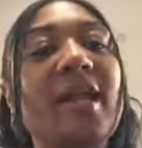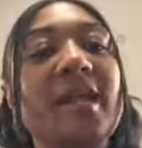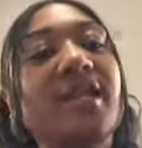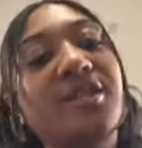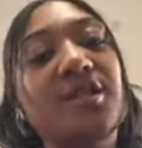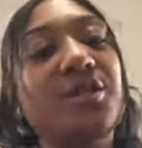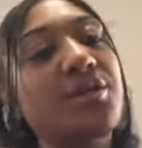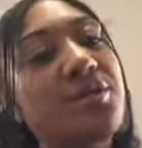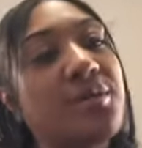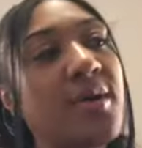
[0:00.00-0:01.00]
needed to
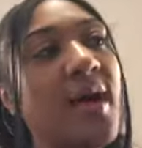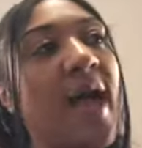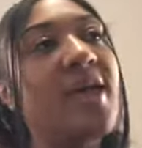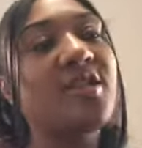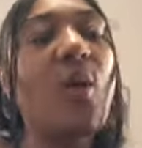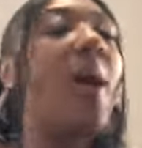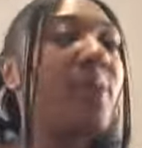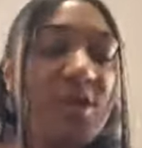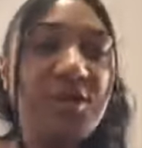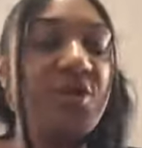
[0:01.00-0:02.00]
do, so
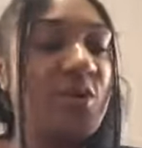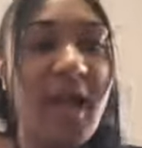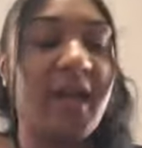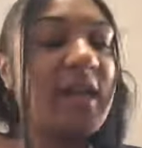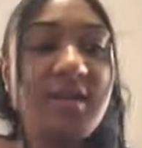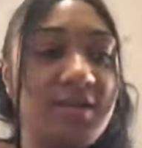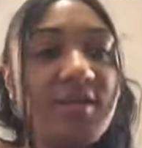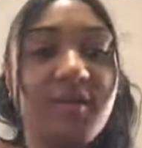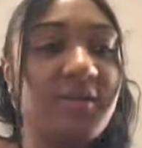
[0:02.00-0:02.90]
I'm gonna do what I need to do.